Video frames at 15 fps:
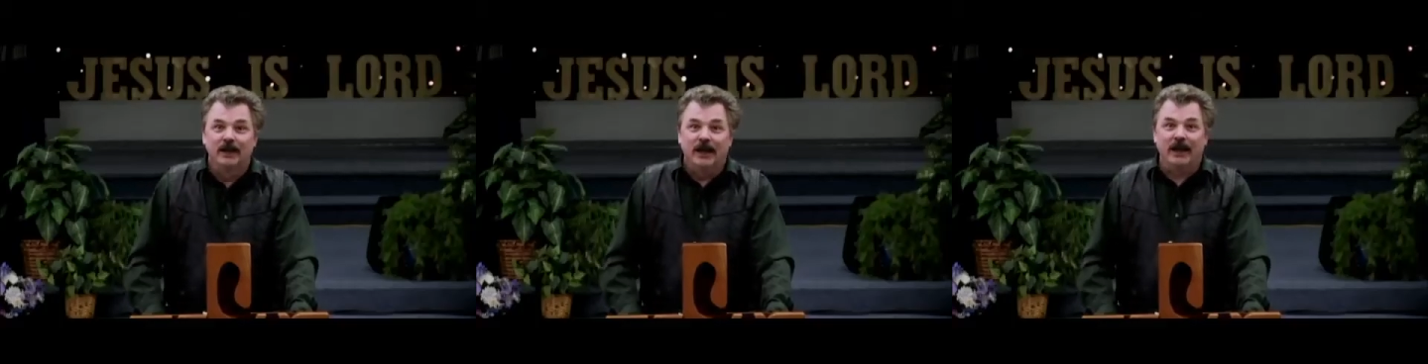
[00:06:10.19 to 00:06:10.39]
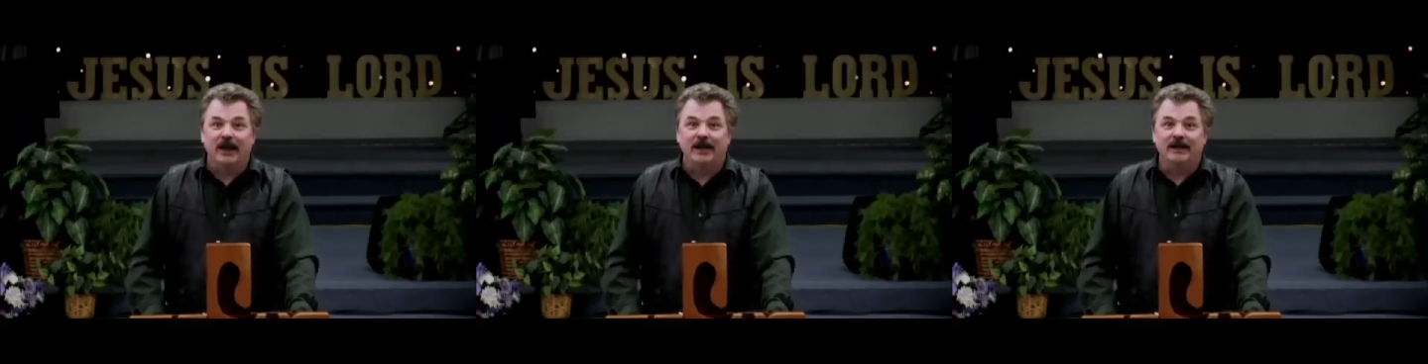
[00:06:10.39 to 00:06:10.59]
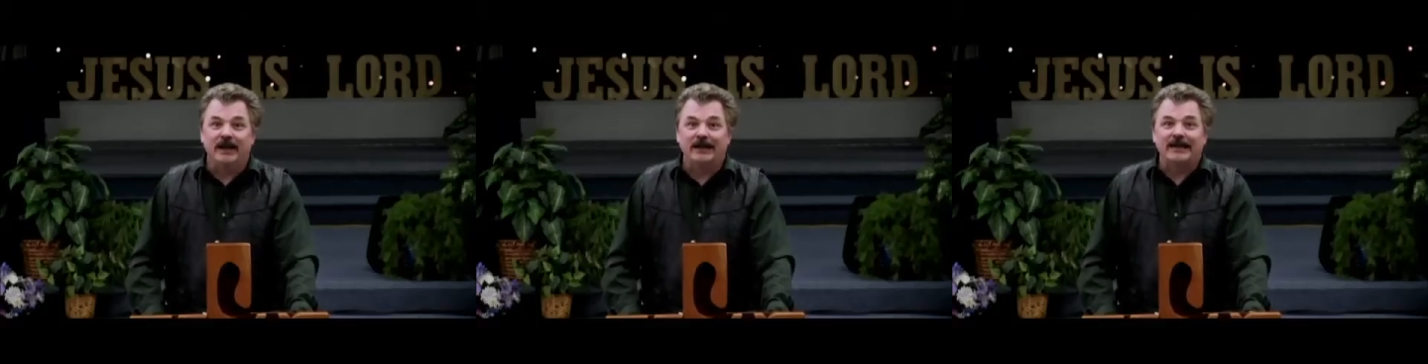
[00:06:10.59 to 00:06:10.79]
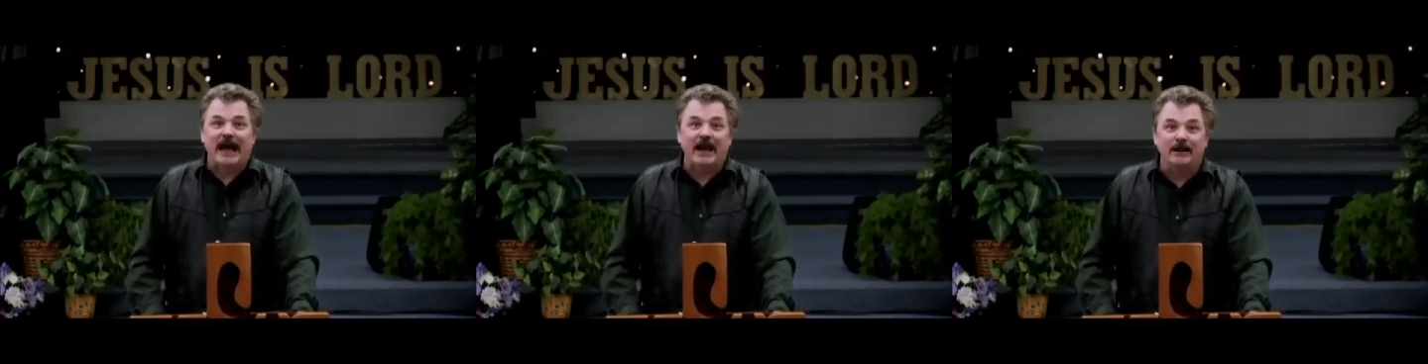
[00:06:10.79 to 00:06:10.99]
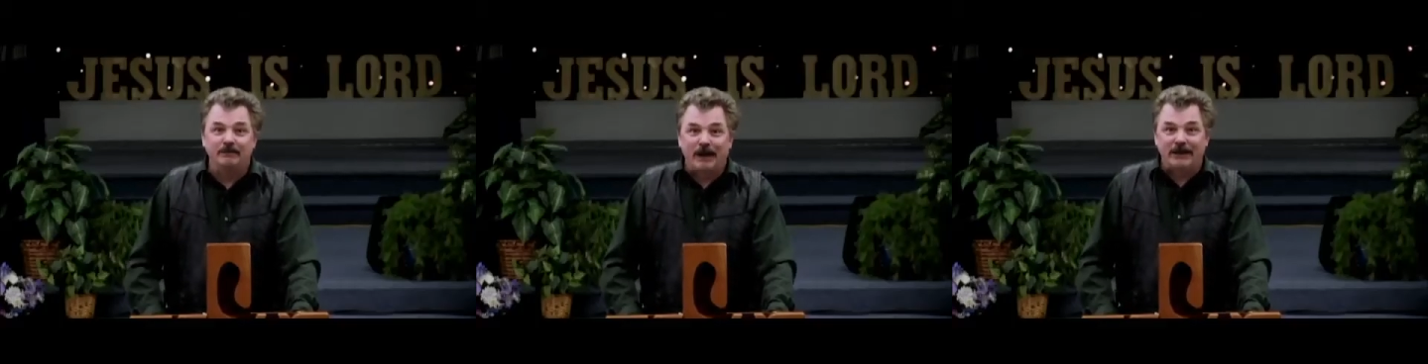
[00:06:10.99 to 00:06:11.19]
and I
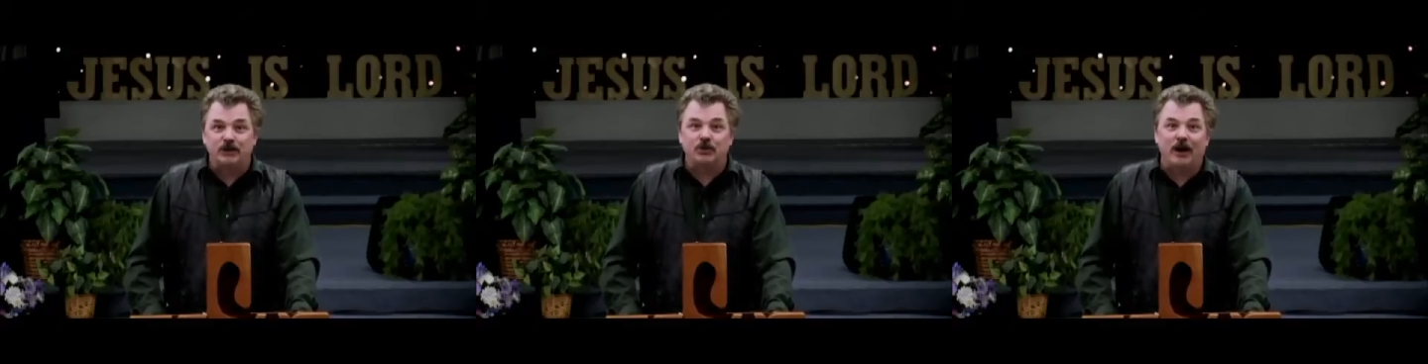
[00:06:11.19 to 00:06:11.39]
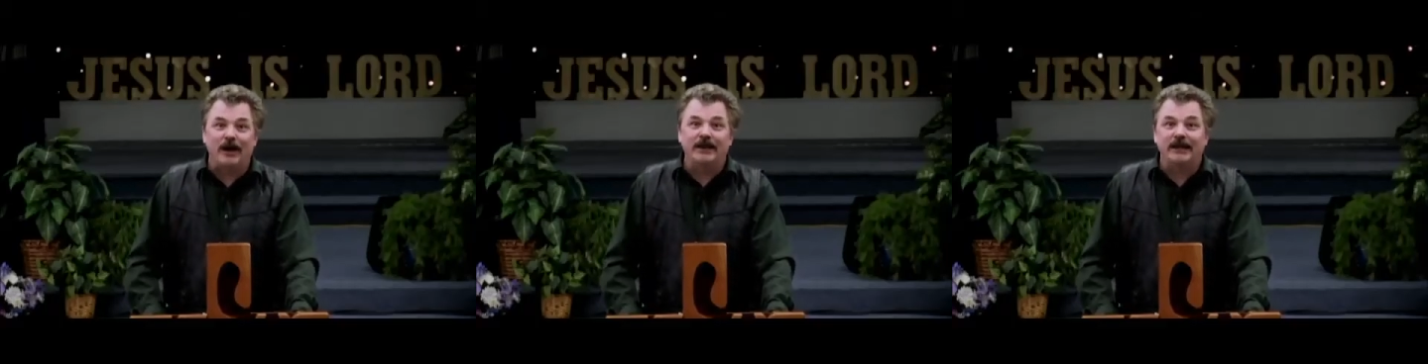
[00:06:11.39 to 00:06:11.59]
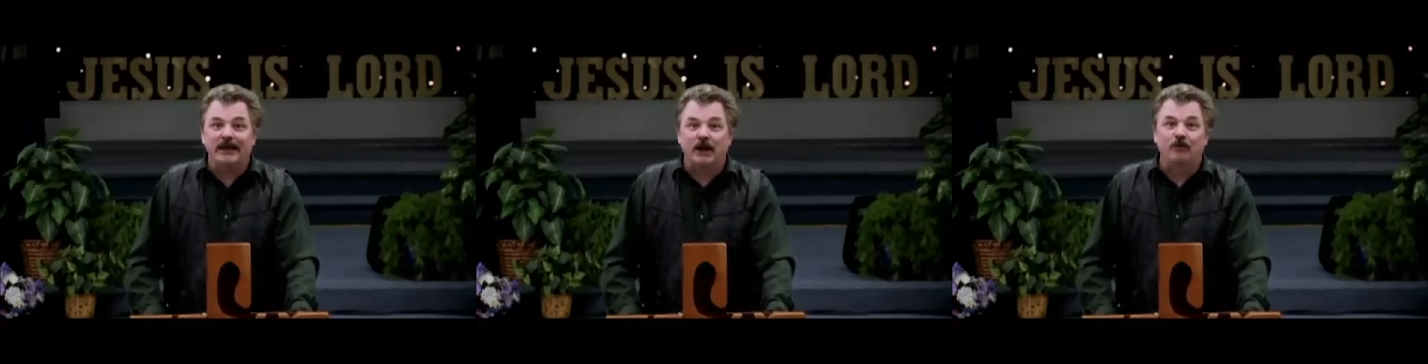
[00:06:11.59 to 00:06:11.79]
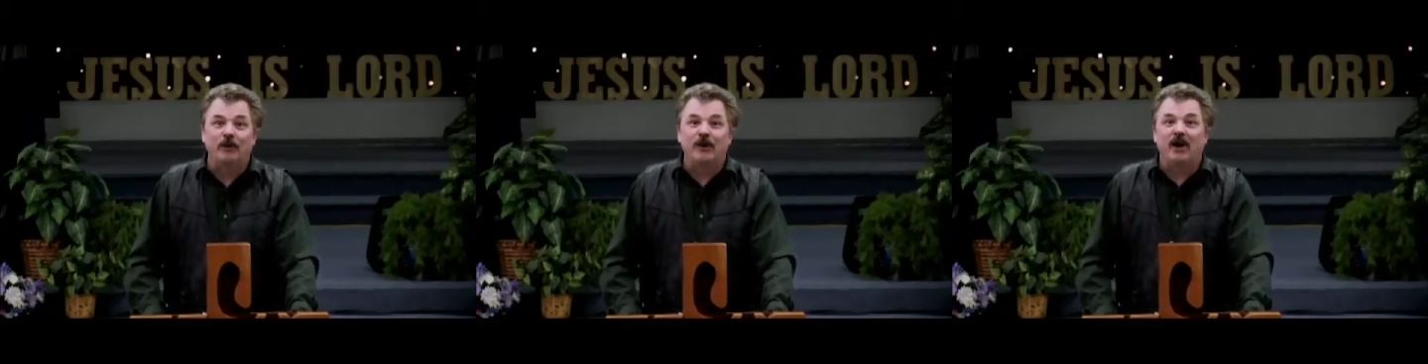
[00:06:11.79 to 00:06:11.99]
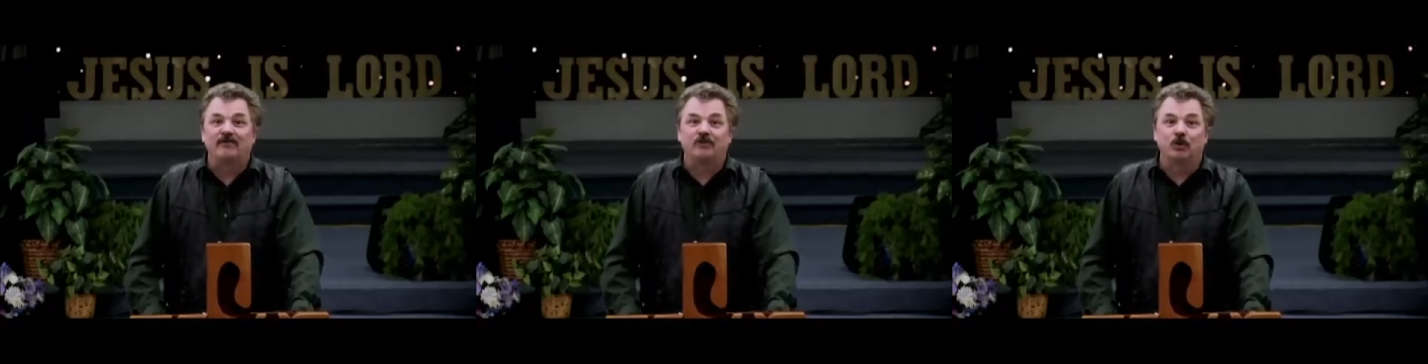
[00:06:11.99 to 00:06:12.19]
got in my truck, and I
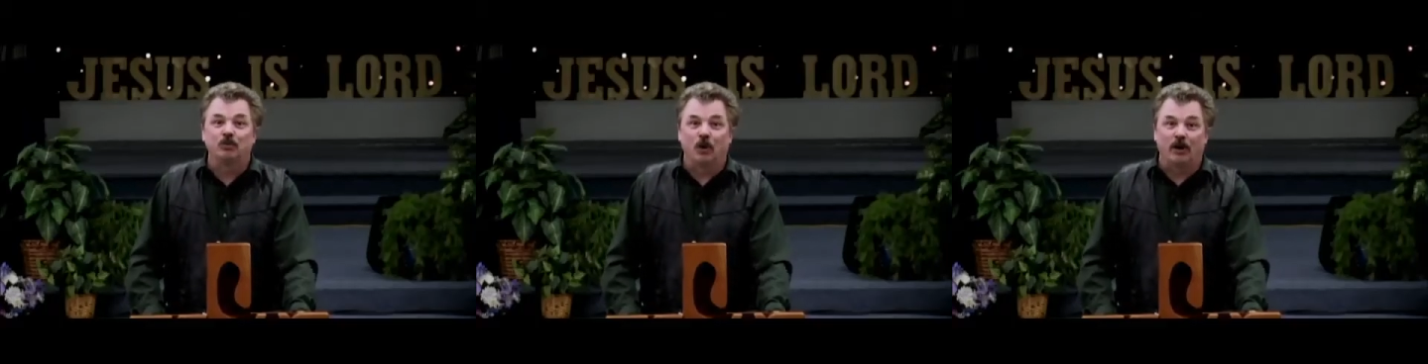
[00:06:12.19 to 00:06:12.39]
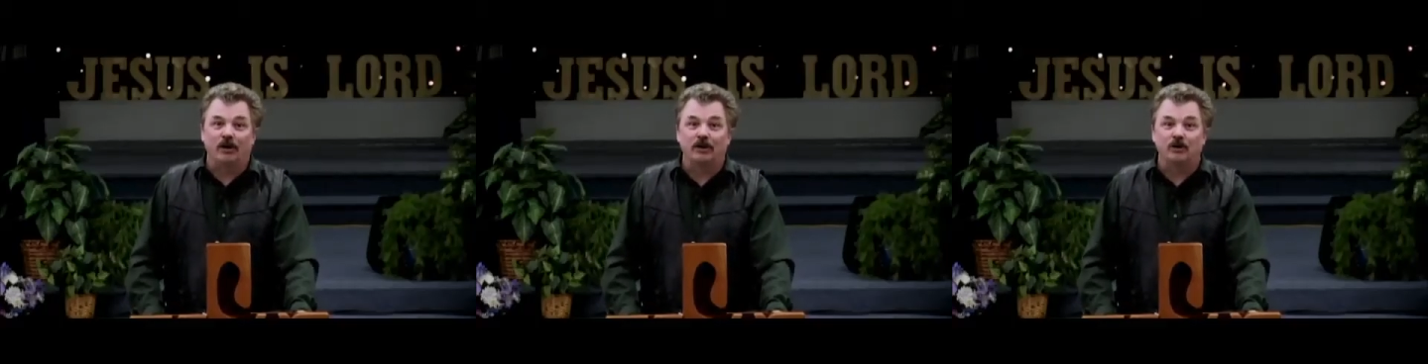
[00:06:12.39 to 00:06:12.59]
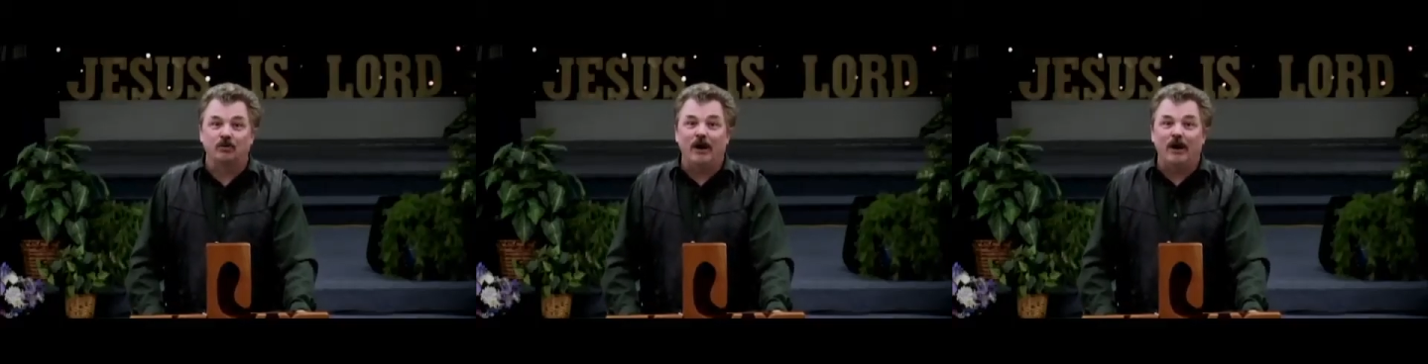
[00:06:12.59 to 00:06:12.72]
went off to work.